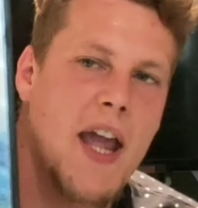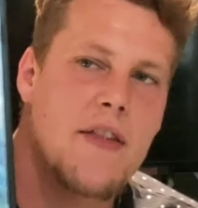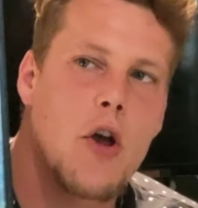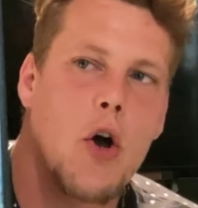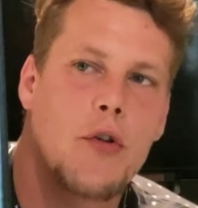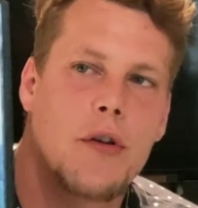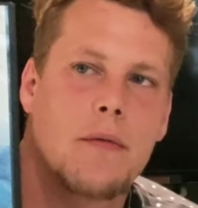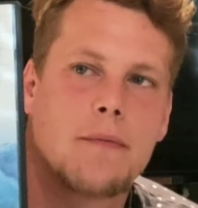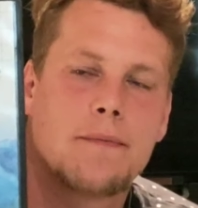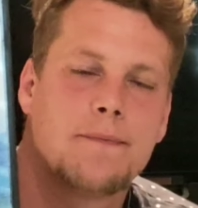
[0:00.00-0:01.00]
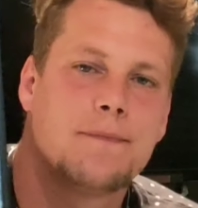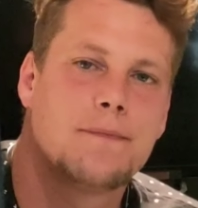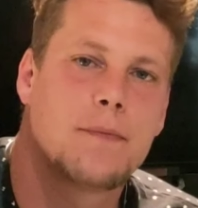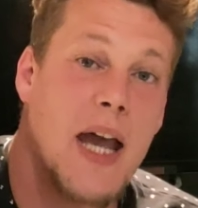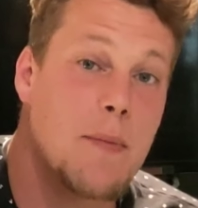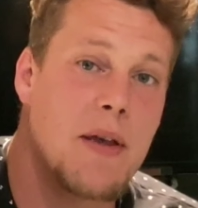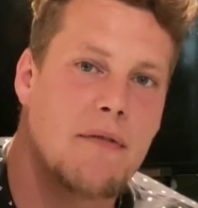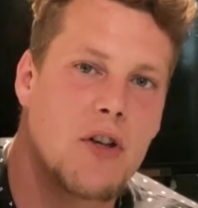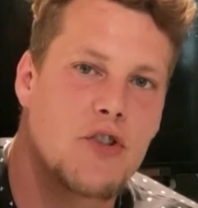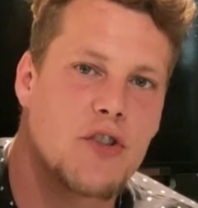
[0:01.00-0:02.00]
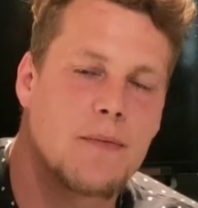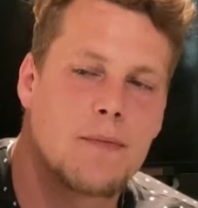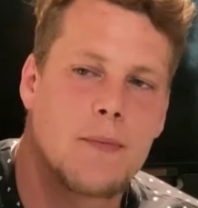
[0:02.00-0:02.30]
In the Hunt. 8-bit version.